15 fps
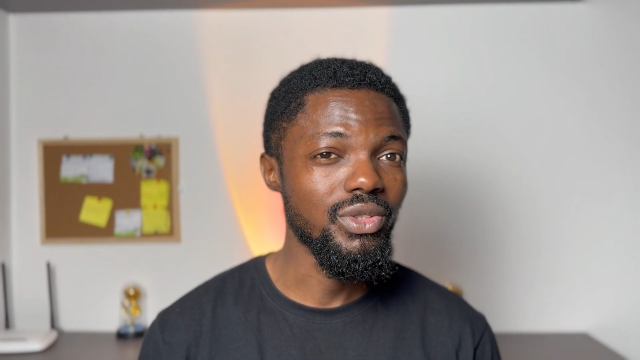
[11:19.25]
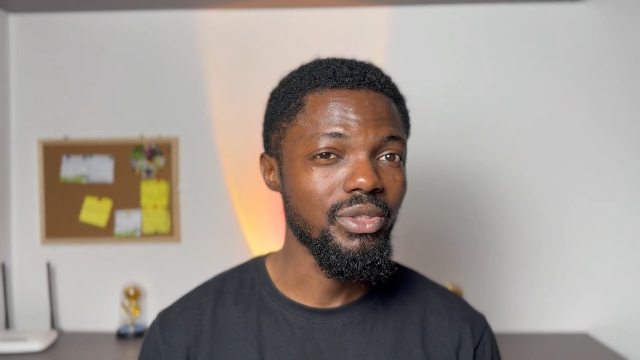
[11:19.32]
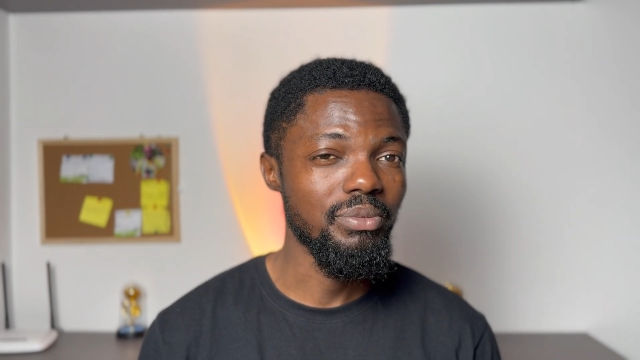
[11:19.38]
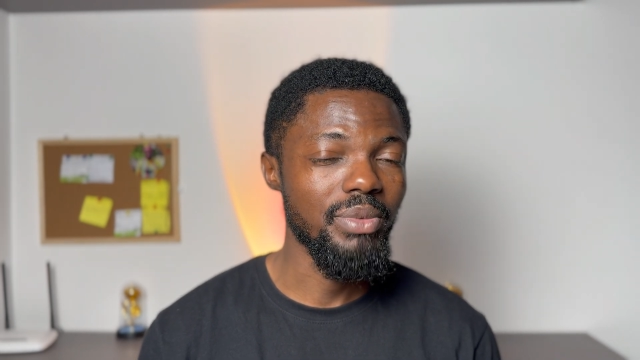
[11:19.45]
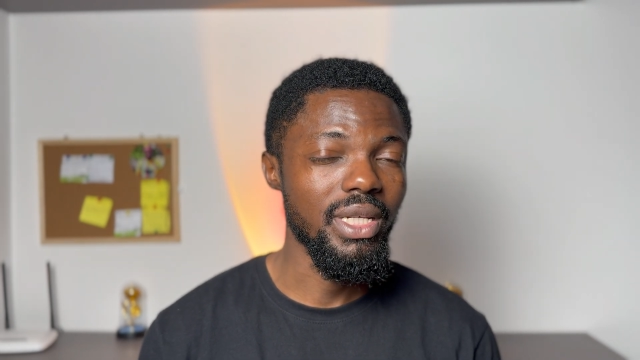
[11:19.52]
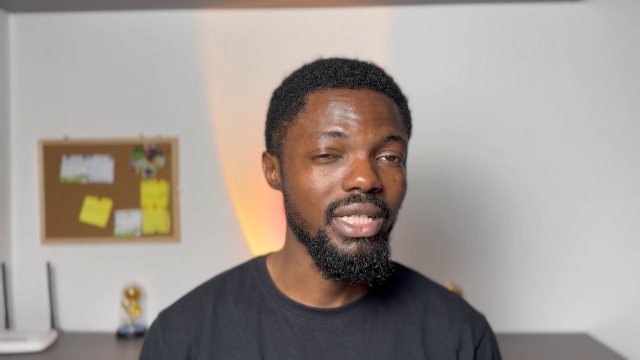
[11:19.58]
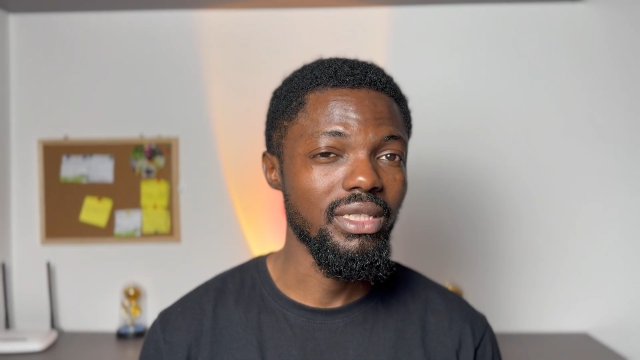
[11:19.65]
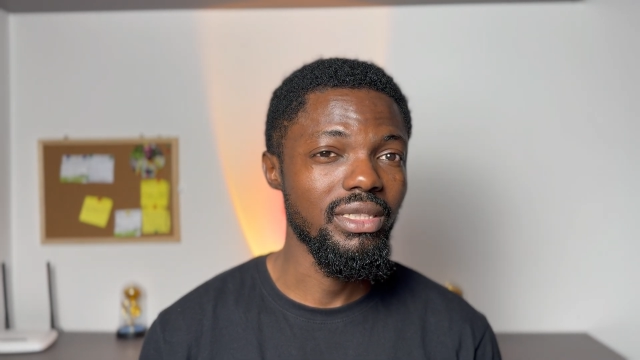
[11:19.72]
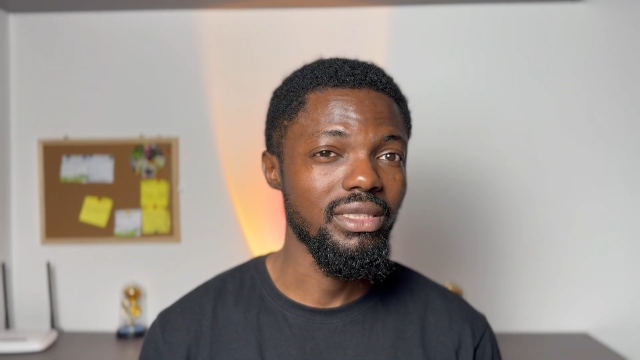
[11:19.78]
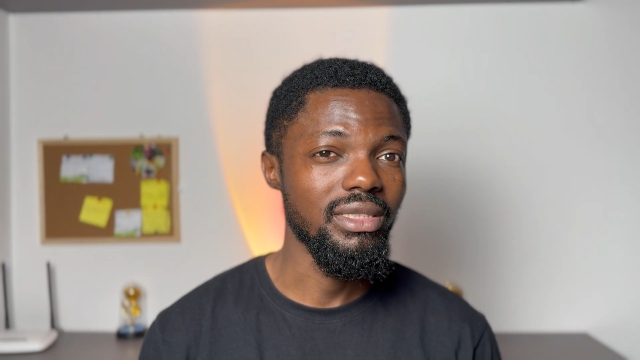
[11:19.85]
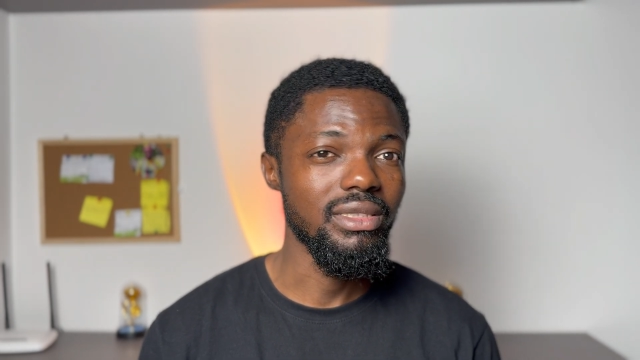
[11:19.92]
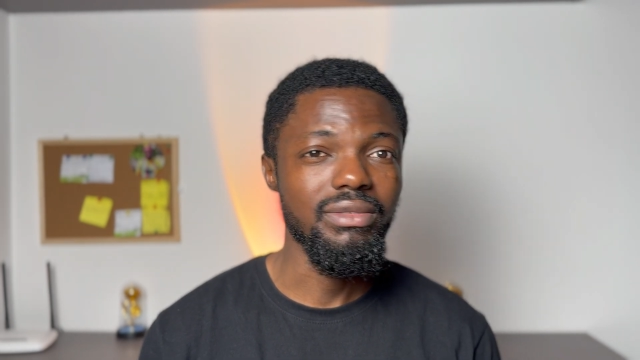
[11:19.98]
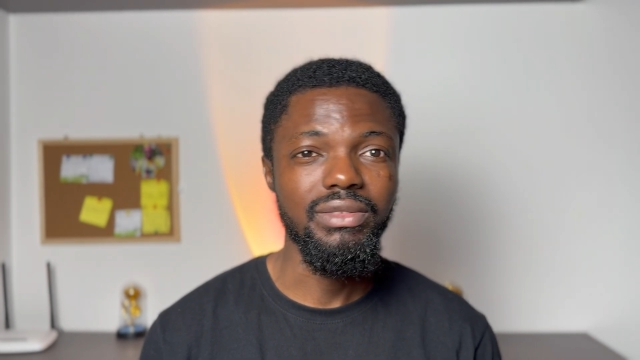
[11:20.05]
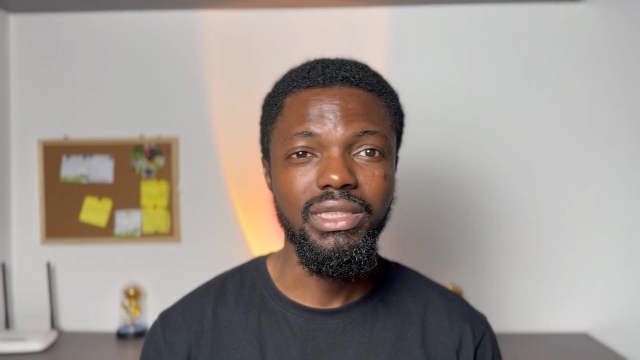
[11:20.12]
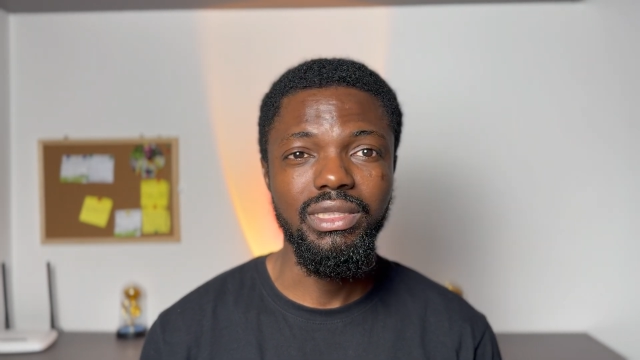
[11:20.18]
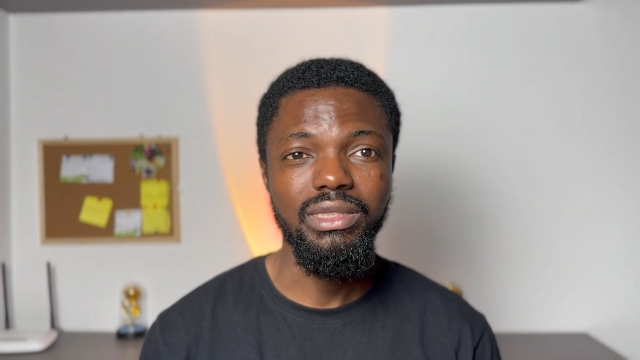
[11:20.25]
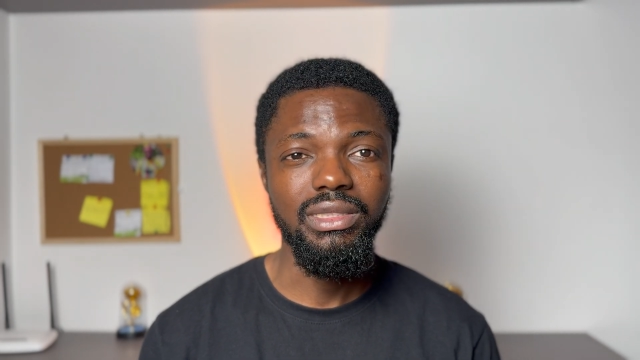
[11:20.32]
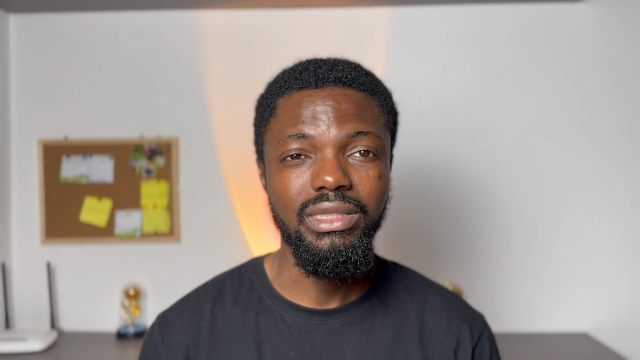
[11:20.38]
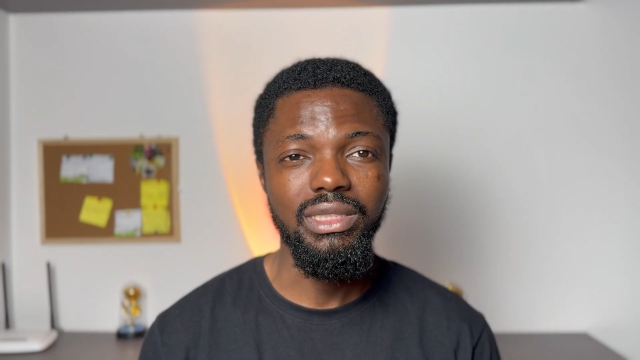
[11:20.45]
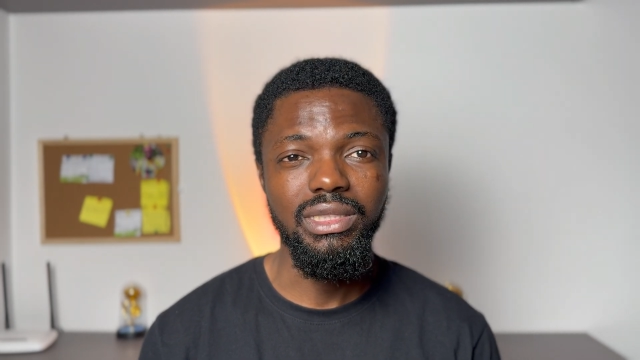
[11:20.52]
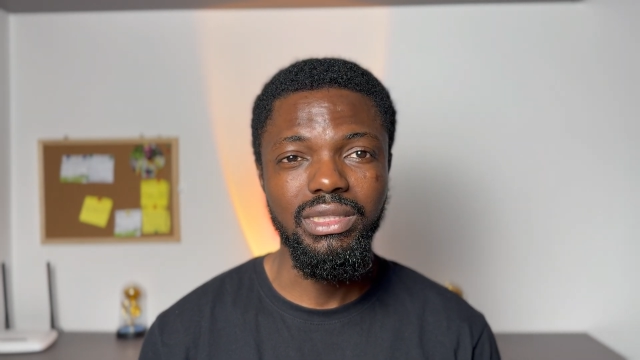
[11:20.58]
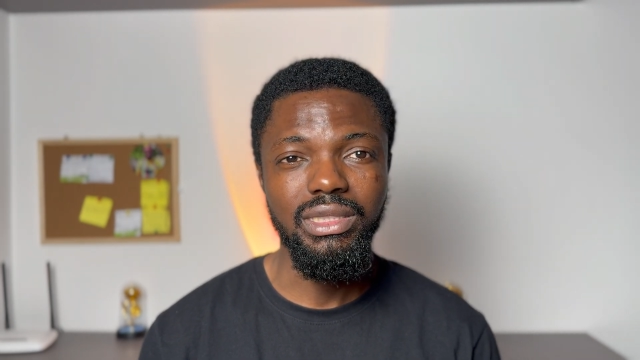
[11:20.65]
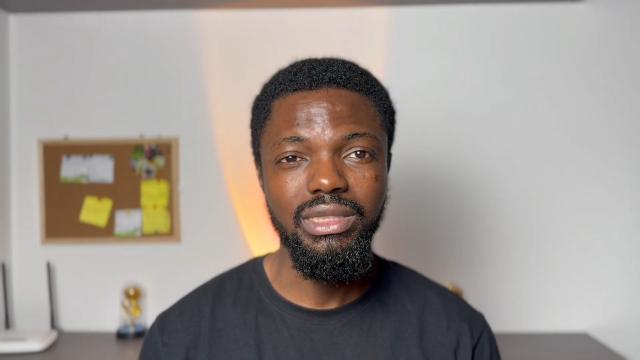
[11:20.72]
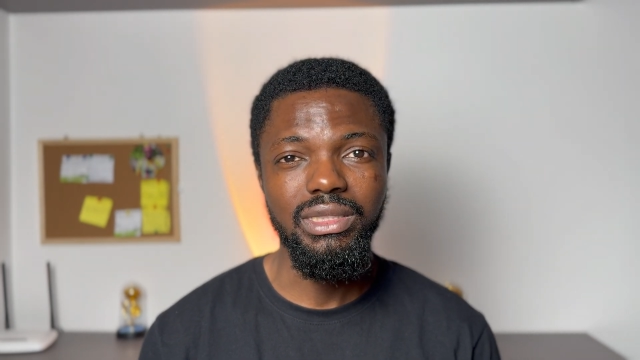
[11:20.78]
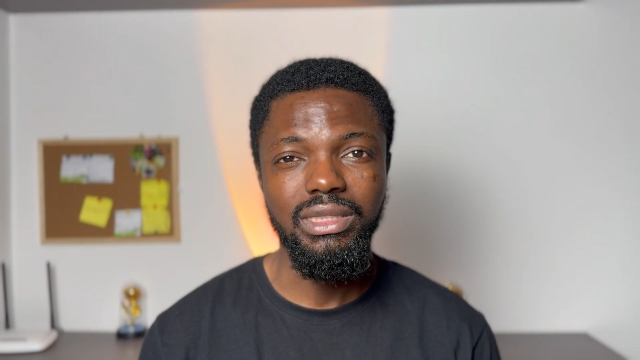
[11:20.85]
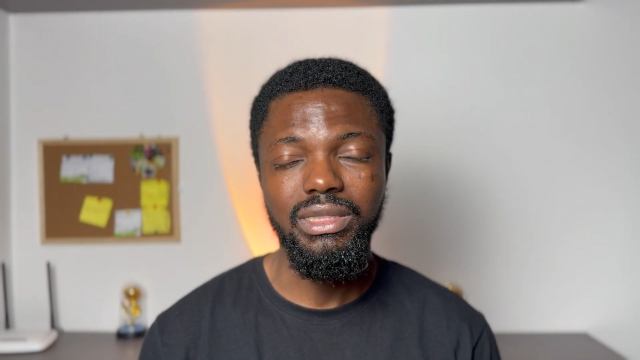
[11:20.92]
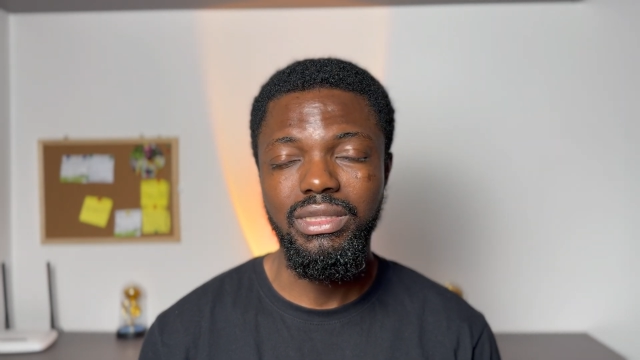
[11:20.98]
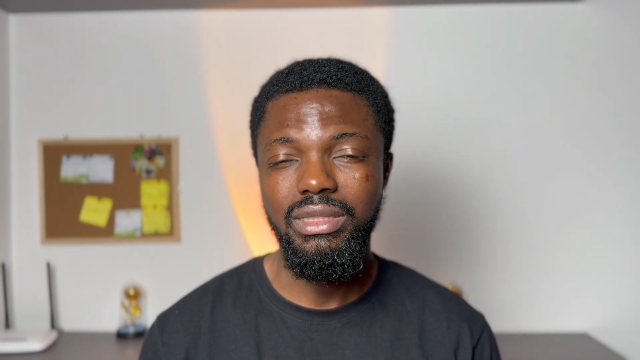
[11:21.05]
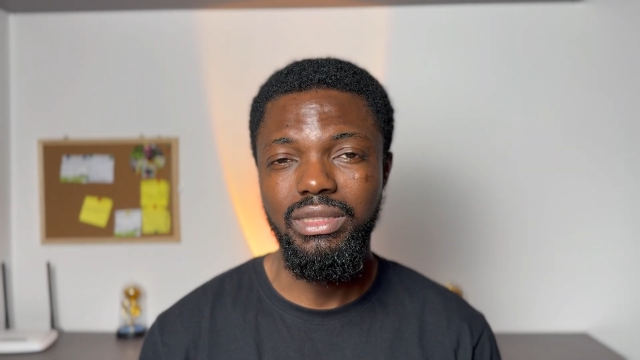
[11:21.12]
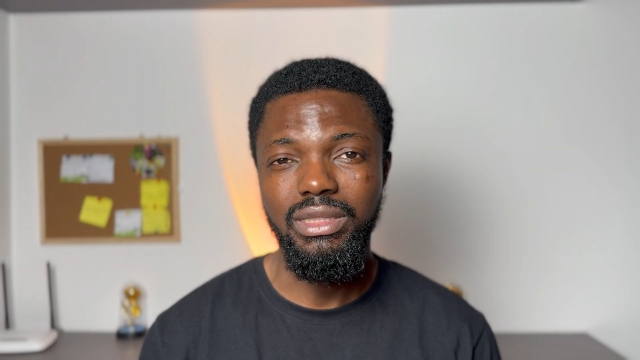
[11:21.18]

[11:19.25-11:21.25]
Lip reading: spend in different cities,